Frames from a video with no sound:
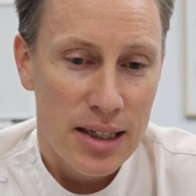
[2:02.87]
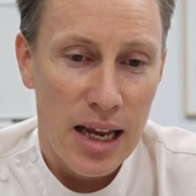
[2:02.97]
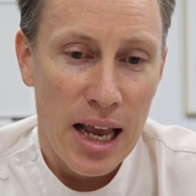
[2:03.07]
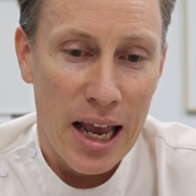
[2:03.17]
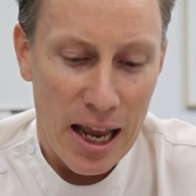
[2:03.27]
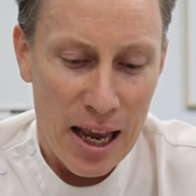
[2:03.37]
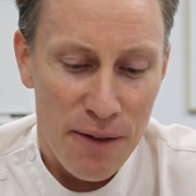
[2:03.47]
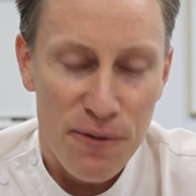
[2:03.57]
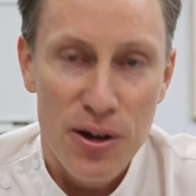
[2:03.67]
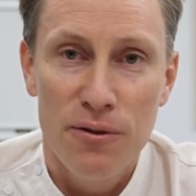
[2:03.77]
is,
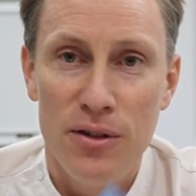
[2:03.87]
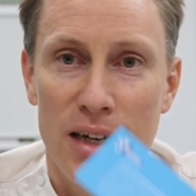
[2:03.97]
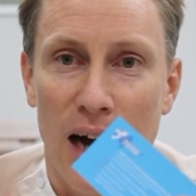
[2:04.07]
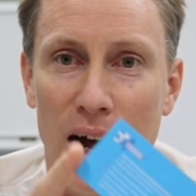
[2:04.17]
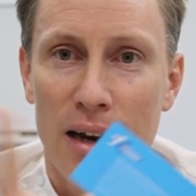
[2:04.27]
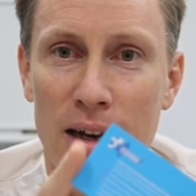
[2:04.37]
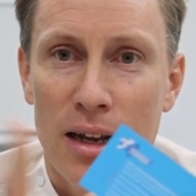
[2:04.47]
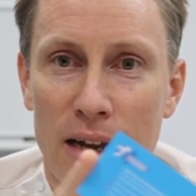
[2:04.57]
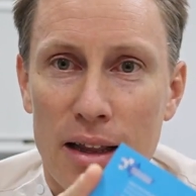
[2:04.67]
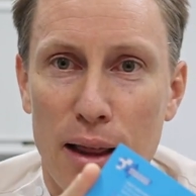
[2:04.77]
if you've
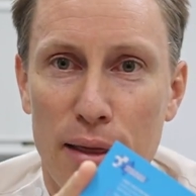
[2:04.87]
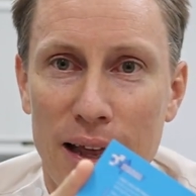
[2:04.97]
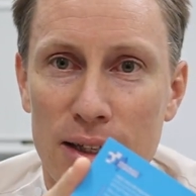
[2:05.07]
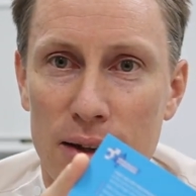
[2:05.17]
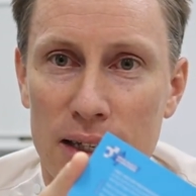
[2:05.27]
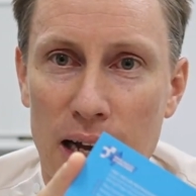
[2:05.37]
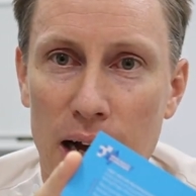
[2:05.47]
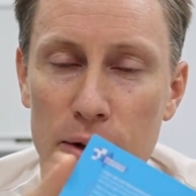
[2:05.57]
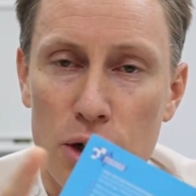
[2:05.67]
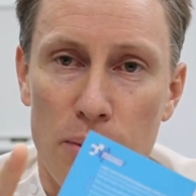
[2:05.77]
done the things on this
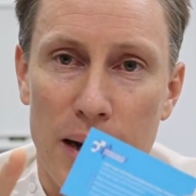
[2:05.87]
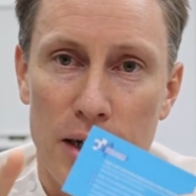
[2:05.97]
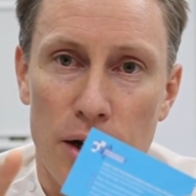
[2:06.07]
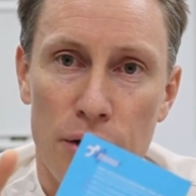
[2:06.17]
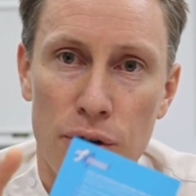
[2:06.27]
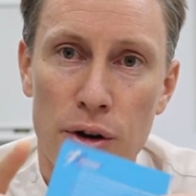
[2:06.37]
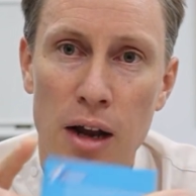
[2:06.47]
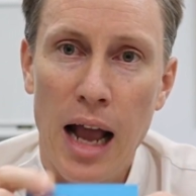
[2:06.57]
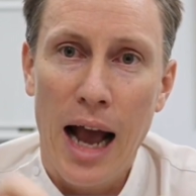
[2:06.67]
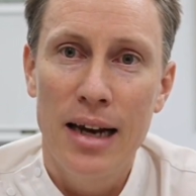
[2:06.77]
card which I'm about to go
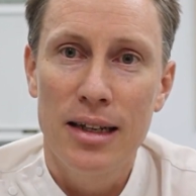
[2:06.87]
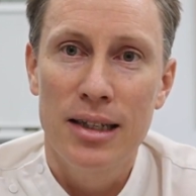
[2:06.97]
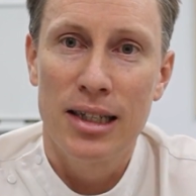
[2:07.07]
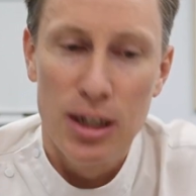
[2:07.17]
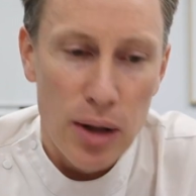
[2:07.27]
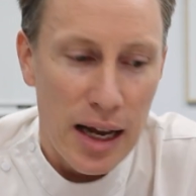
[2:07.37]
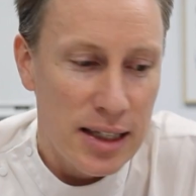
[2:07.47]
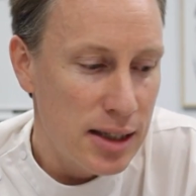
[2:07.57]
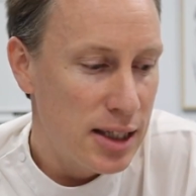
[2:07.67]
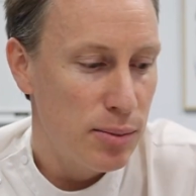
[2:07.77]
through and it still
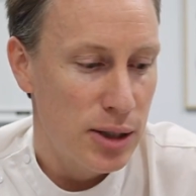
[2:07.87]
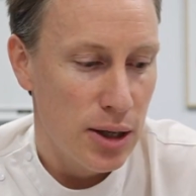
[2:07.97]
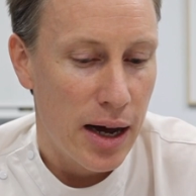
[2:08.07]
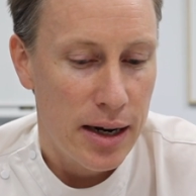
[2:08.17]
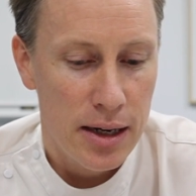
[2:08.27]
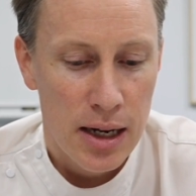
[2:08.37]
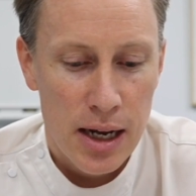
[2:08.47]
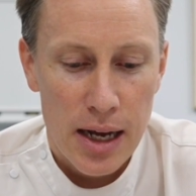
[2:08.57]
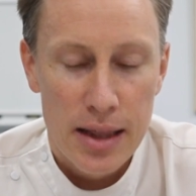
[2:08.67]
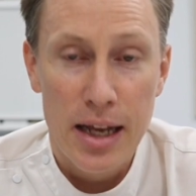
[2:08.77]
hasn't subsided,
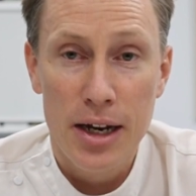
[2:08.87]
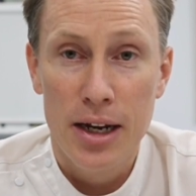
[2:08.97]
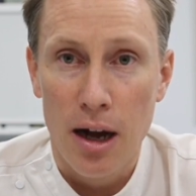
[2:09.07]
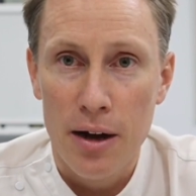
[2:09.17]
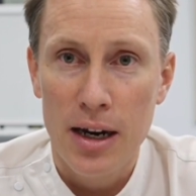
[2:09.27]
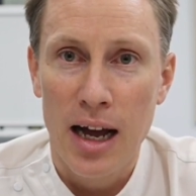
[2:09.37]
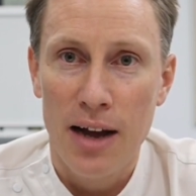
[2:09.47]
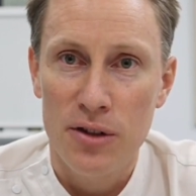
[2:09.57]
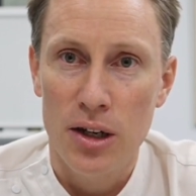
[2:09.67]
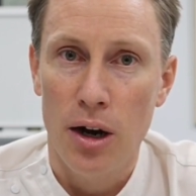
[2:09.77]
then you're going to
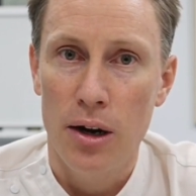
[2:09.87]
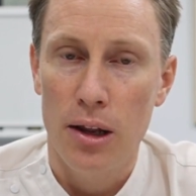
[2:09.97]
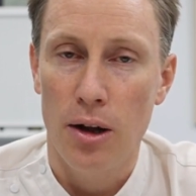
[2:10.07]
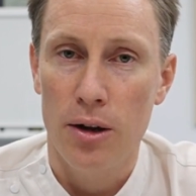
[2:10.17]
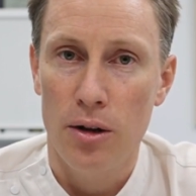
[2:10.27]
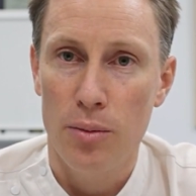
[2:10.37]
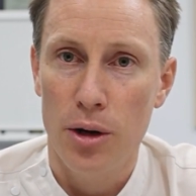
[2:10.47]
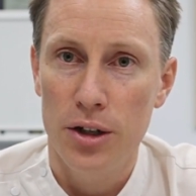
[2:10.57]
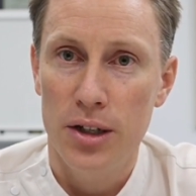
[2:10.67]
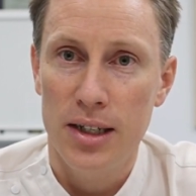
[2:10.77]
have to go to the local
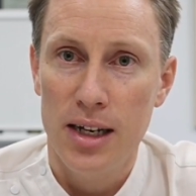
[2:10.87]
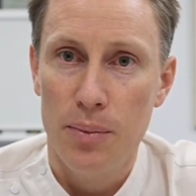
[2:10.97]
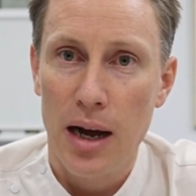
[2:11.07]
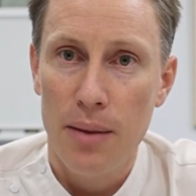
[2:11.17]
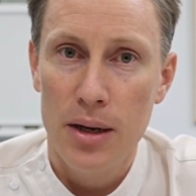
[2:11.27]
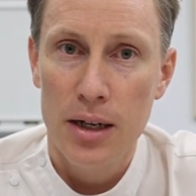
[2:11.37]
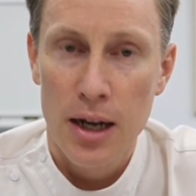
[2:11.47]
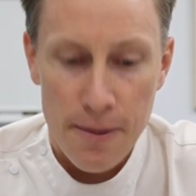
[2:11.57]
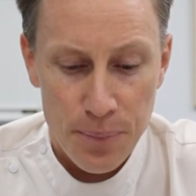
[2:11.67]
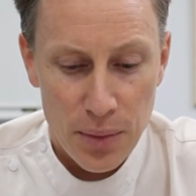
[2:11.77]
emergency department.